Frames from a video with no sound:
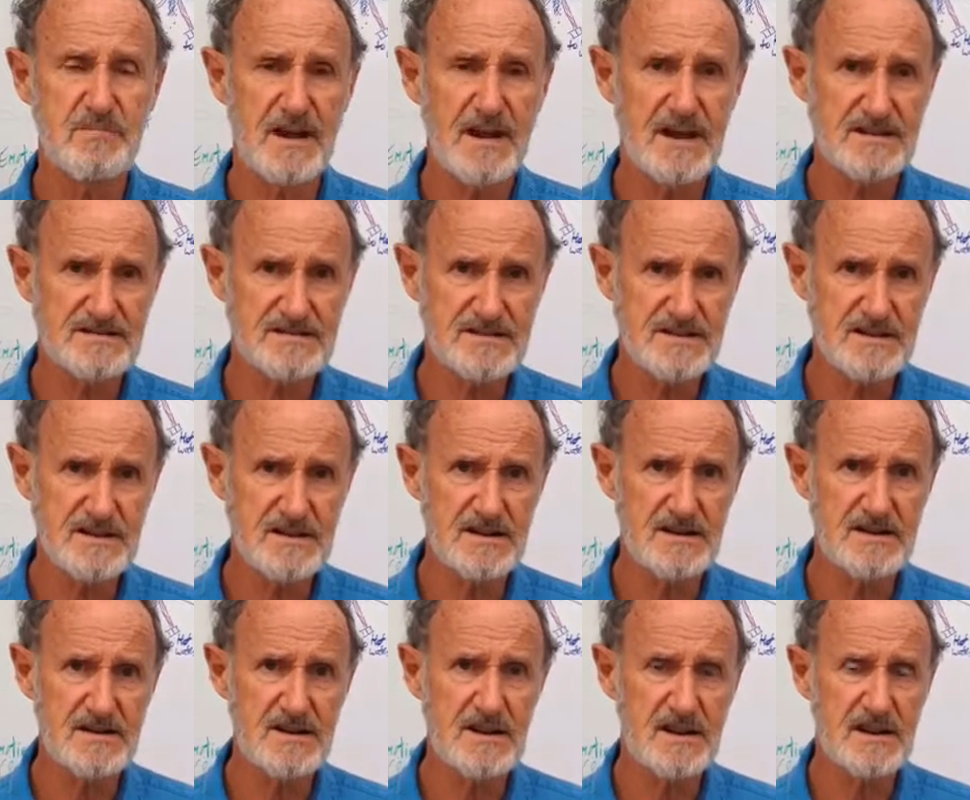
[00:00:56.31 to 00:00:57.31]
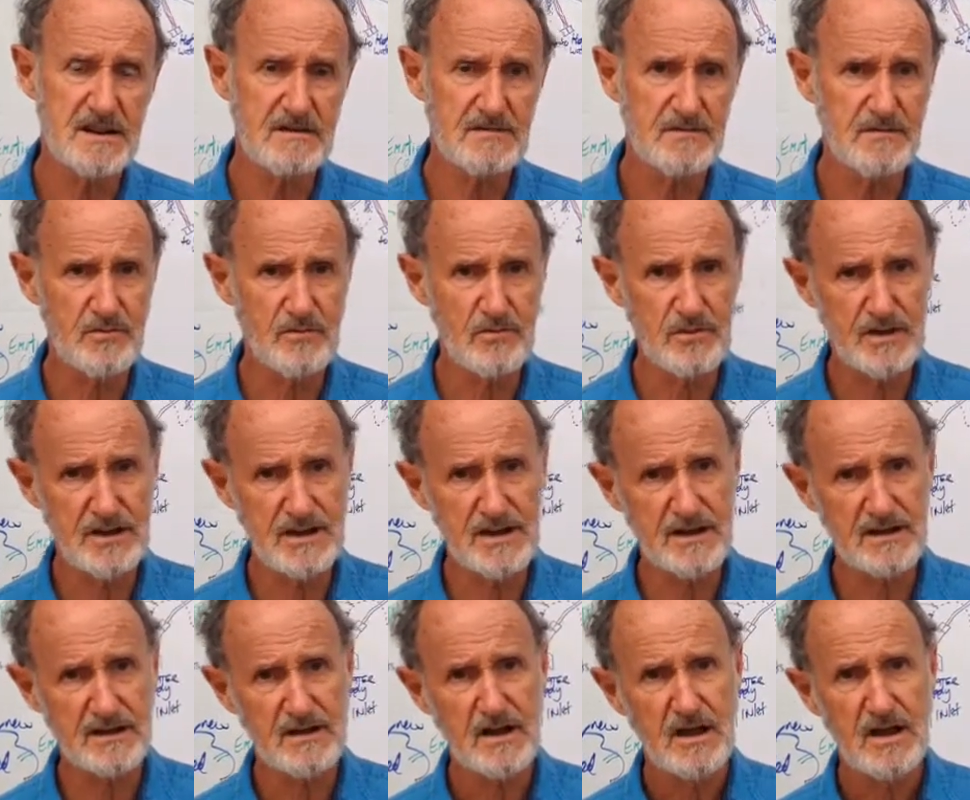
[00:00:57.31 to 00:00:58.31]
bad skin, hair falling
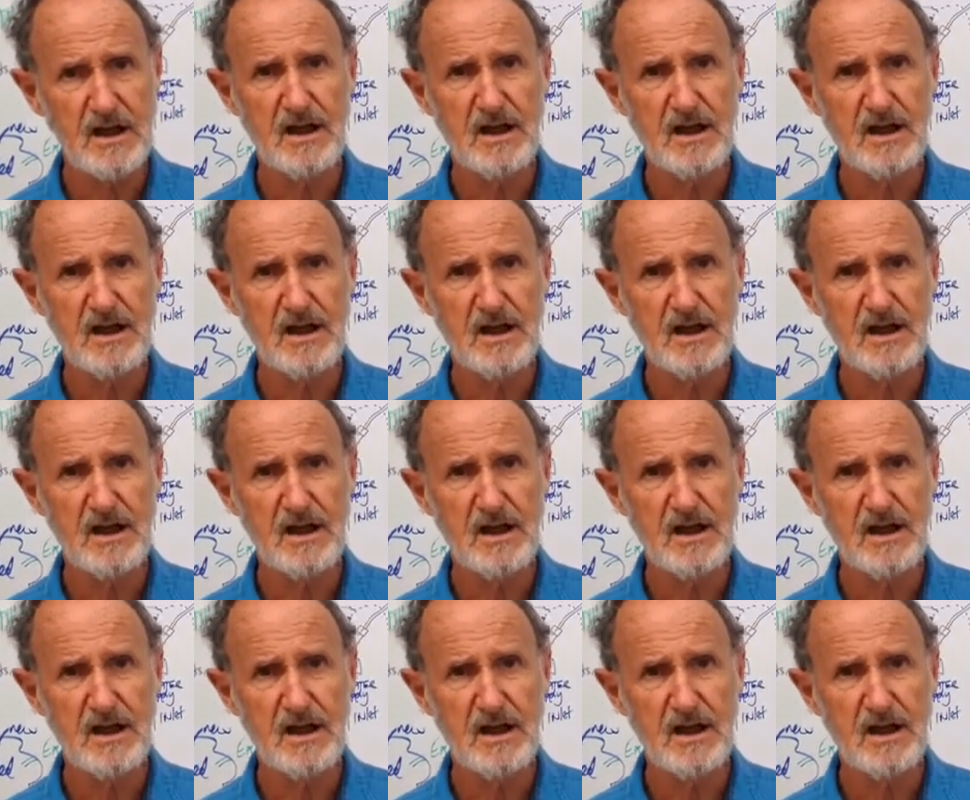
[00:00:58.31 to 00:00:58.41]
out,